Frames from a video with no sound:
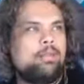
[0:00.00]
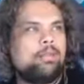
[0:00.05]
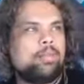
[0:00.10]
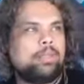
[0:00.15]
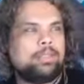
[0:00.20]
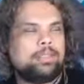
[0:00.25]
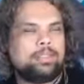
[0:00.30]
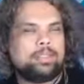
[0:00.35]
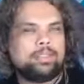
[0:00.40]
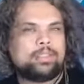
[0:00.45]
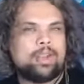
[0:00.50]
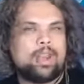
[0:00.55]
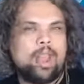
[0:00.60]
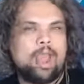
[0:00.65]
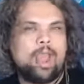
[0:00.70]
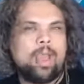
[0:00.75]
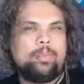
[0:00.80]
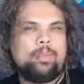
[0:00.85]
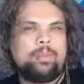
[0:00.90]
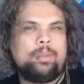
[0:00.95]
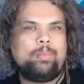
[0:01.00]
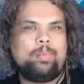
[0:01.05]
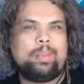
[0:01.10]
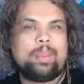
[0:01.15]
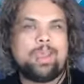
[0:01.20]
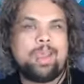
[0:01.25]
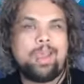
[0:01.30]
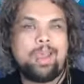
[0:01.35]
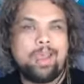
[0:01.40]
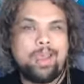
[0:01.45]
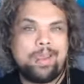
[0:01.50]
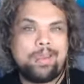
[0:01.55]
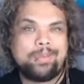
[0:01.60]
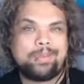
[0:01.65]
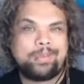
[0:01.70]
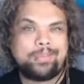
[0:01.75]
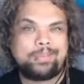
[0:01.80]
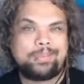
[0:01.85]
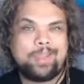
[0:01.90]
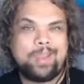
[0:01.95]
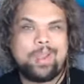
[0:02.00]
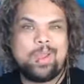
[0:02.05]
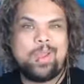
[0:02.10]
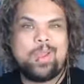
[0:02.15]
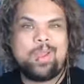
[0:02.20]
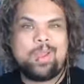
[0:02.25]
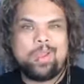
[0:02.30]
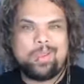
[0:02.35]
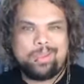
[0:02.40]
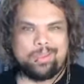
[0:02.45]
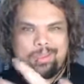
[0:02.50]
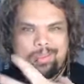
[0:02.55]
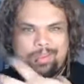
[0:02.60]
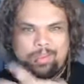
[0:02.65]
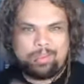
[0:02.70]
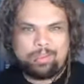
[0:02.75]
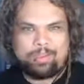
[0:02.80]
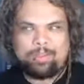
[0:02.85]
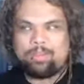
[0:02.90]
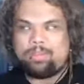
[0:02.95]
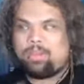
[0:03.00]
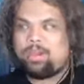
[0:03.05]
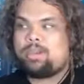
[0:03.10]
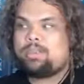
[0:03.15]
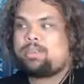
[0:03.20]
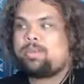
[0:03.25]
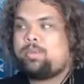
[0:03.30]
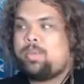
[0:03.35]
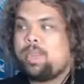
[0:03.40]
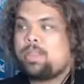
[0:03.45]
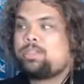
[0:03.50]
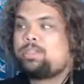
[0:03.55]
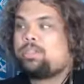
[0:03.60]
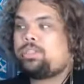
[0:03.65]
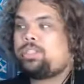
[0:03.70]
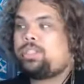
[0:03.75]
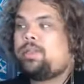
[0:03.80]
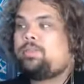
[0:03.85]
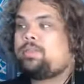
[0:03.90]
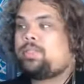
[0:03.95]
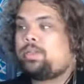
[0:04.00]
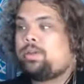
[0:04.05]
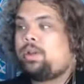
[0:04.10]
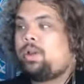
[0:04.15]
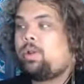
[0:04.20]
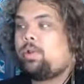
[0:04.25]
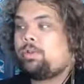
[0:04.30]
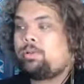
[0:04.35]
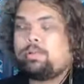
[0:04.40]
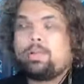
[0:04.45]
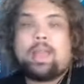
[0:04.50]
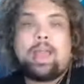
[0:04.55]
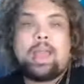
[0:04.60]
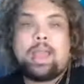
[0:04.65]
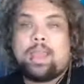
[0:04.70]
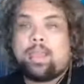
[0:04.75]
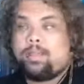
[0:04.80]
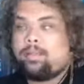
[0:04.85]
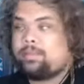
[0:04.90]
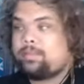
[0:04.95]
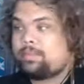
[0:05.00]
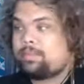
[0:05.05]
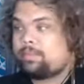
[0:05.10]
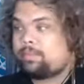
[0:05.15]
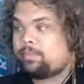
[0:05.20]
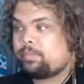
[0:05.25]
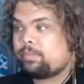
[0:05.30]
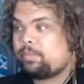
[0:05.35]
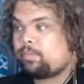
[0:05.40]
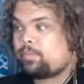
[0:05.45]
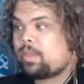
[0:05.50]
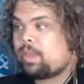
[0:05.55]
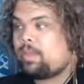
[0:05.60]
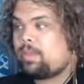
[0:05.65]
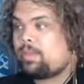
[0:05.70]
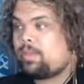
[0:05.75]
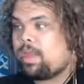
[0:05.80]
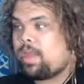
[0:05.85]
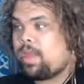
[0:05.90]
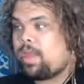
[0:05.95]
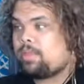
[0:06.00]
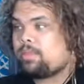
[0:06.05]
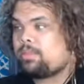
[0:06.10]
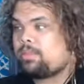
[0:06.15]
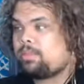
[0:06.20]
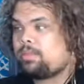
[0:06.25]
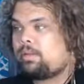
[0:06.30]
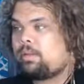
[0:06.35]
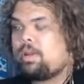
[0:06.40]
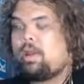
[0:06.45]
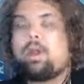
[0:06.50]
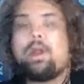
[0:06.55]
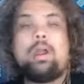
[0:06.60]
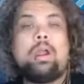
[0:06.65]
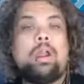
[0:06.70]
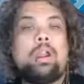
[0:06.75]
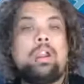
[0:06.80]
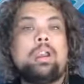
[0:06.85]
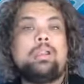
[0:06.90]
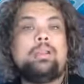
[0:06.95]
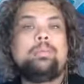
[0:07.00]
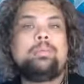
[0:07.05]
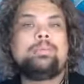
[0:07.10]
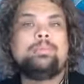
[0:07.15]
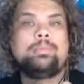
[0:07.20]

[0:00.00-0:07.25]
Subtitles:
of these things are happening because there's major shifts in our own lives that are